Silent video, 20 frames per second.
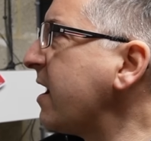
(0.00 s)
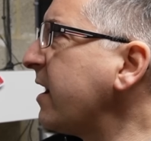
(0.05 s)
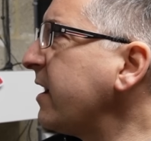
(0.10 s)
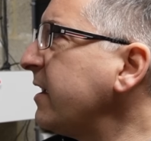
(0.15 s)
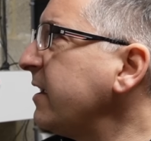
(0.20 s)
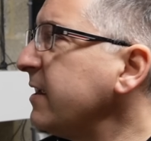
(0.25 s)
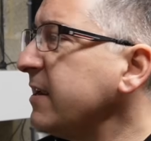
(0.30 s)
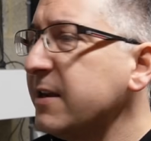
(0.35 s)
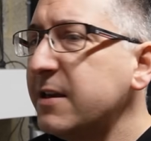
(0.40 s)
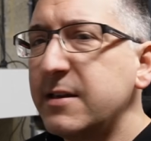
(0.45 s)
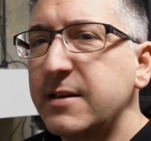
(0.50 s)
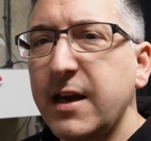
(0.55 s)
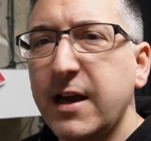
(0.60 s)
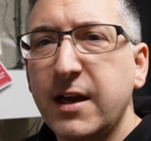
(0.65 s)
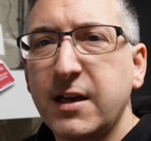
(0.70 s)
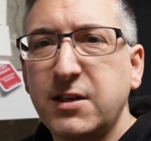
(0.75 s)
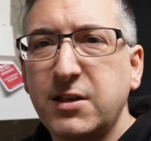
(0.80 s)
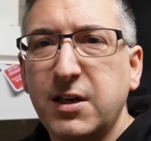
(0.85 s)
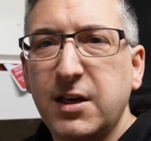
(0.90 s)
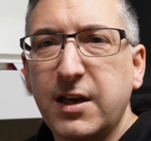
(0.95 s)
He's
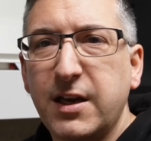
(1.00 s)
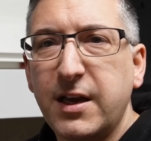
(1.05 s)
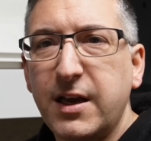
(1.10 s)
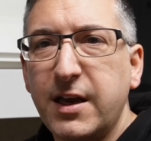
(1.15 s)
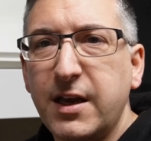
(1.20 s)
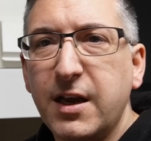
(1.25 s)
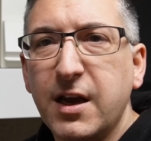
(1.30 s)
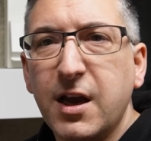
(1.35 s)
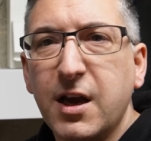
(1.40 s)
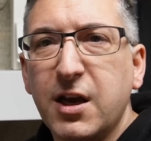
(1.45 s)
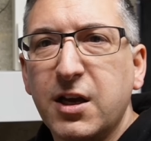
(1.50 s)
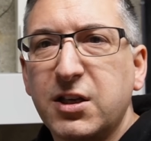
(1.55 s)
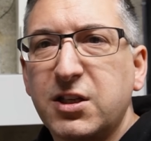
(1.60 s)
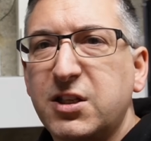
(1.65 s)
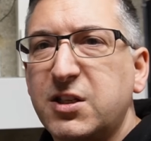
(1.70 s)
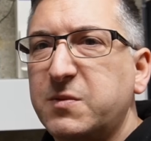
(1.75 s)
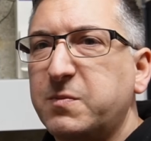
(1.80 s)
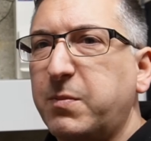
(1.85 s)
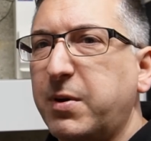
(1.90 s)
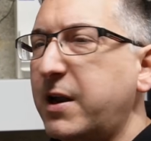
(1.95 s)
actually
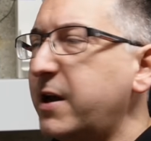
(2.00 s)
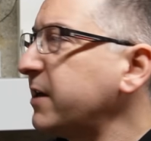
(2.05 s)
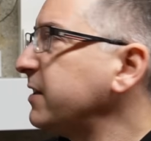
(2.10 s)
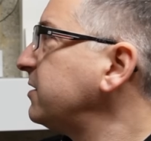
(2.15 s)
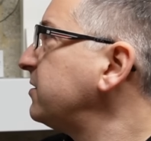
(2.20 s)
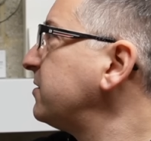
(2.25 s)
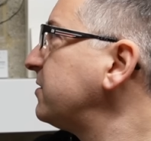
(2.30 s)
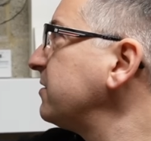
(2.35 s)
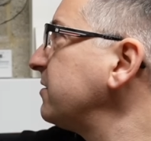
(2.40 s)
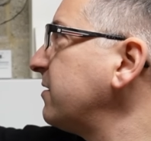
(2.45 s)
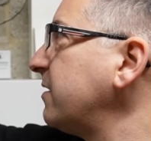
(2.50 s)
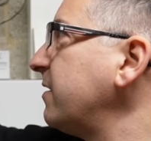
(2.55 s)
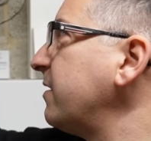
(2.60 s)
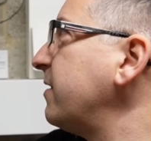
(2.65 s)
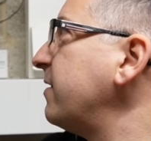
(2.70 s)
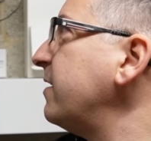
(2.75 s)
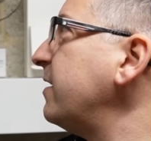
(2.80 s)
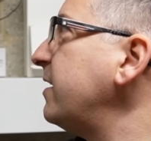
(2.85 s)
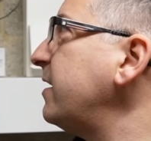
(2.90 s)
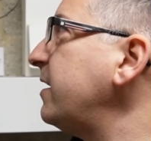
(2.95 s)
spliced
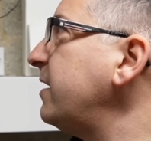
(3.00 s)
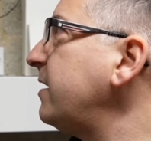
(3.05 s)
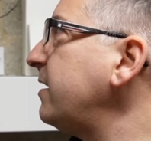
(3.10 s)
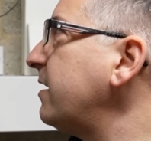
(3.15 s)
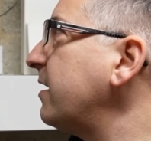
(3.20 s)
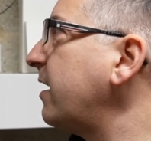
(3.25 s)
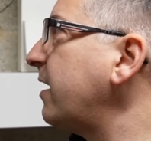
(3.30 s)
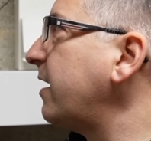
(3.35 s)
the